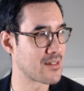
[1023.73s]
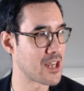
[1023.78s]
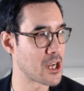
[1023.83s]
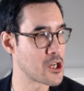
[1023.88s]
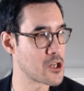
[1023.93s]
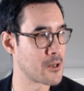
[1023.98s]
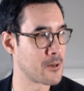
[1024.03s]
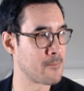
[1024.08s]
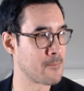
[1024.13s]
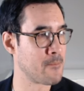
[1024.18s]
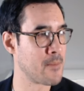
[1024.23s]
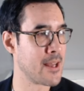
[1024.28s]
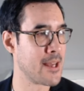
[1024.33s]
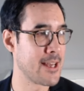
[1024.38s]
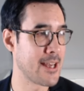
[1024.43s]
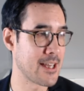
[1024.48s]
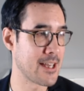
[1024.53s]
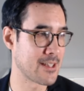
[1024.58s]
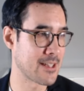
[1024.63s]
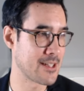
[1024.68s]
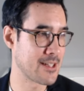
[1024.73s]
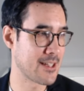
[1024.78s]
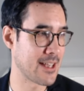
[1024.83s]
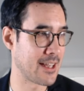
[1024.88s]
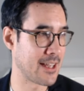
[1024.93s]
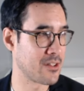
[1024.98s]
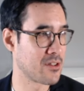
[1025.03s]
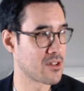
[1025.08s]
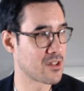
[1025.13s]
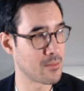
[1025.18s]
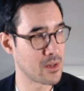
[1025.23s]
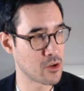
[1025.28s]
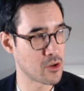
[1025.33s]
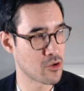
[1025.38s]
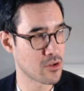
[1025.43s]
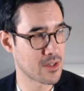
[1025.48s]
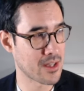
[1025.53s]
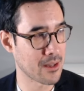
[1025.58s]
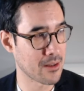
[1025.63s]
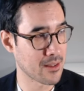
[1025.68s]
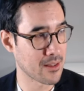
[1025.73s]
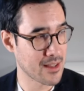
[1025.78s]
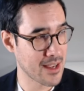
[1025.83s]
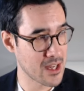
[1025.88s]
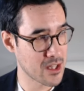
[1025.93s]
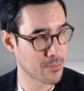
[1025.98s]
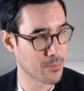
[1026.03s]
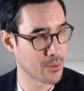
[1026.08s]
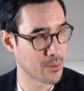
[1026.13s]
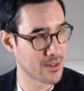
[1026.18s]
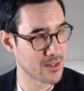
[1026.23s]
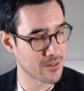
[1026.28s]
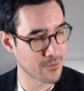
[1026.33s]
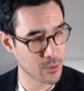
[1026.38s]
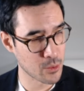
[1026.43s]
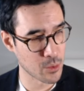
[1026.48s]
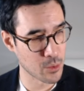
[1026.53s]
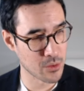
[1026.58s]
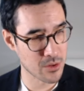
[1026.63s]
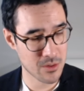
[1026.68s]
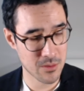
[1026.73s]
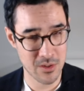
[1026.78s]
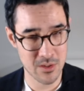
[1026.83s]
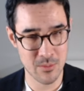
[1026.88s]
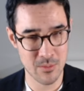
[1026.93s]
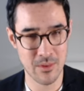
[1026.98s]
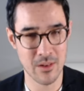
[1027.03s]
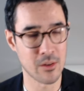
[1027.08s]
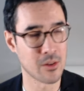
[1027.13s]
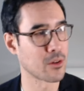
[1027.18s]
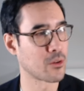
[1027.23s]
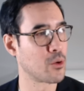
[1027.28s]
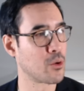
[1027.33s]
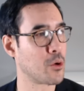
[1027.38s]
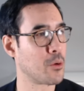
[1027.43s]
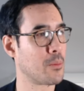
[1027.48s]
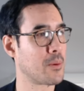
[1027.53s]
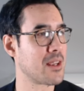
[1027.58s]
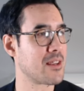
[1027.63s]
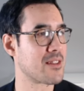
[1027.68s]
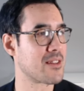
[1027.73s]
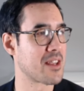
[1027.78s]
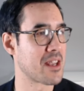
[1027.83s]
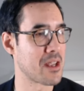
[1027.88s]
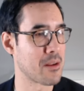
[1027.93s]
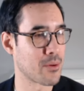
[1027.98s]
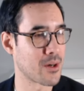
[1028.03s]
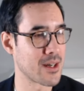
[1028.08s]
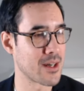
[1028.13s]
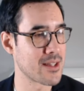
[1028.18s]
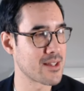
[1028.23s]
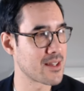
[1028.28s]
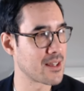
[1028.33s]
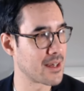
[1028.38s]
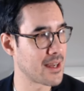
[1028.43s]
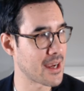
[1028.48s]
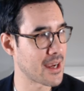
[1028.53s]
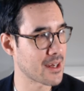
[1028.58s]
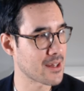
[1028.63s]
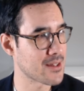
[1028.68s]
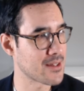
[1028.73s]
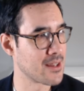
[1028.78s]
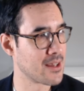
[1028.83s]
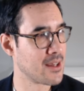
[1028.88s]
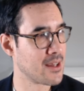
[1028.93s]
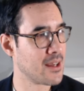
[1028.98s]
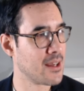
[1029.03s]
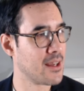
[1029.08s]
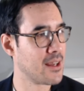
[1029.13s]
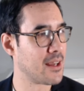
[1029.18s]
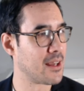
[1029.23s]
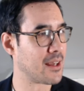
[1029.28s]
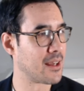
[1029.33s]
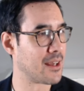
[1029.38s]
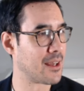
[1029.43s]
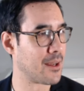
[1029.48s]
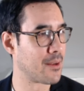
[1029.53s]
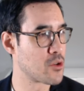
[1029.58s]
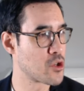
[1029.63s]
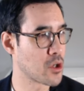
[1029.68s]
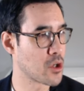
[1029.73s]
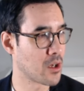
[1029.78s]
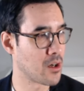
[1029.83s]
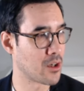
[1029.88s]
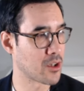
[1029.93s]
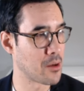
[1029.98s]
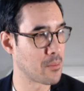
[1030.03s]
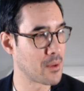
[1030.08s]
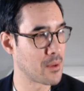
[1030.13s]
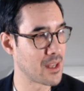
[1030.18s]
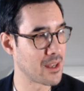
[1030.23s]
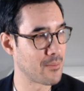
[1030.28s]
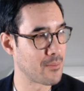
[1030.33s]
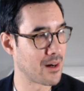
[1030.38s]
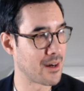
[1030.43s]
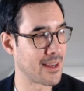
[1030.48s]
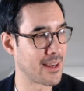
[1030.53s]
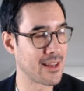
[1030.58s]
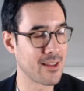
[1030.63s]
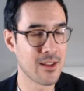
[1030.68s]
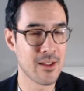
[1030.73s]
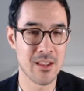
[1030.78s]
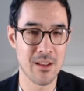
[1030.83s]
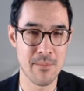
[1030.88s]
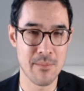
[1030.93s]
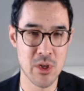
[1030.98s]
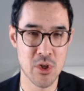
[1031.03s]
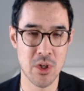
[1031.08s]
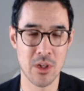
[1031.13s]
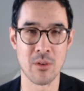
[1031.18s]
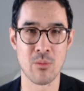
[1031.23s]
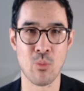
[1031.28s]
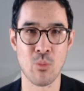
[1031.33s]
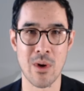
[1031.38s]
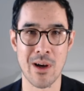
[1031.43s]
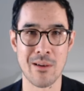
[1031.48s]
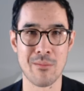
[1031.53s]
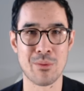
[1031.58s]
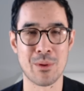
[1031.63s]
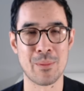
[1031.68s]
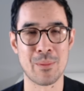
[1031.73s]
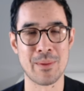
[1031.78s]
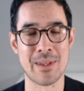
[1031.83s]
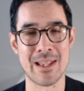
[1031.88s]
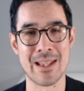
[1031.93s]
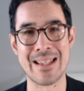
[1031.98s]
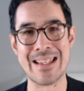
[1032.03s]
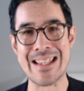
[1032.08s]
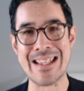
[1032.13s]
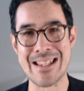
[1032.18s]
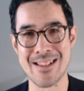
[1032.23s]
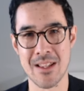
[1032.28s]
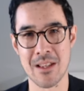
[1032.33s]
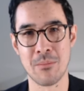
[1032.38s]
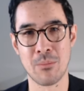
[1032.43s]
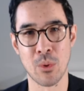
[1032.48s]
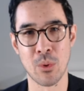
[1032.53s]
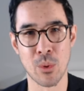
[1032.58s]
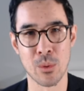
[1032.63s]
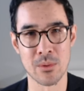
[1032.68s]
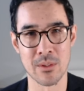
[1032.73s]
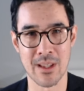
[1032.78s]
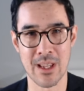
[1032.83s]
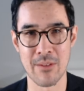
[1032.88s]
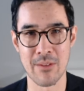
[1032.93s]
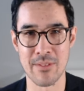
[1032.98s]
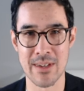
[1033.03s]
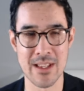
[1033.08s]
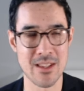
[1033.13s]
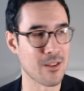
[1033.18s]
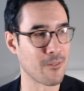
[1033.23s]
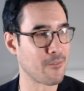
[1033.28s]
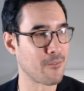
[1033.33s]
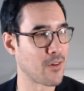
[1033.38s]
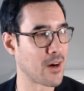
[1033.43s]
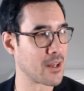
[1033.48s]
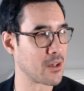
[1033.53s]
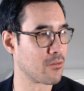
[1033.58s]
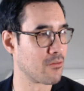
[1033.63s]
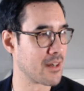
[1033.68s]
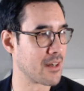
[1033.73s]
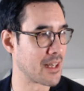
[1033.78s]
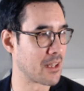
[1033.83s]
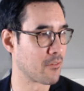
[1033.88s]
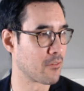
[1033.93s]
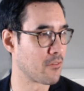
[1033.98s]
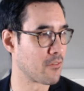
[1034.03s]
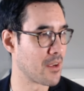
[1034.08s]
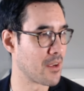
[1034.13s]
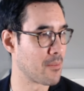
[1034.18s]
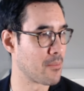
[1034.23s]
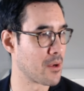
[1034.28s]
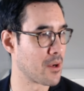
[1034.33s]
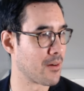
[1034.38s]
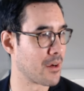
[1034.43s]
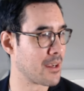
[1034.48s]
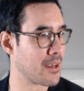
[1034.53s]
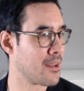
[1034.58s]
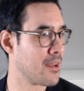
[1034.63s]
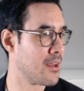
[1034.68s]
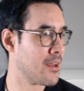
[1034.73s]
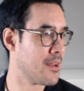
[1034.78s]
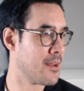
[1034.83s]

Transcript: session. As I said, some interesting data points, of course, because we've got the core PCE price index, Chicago PMI, the Michigan one, probably the least important given it's the final reading for February.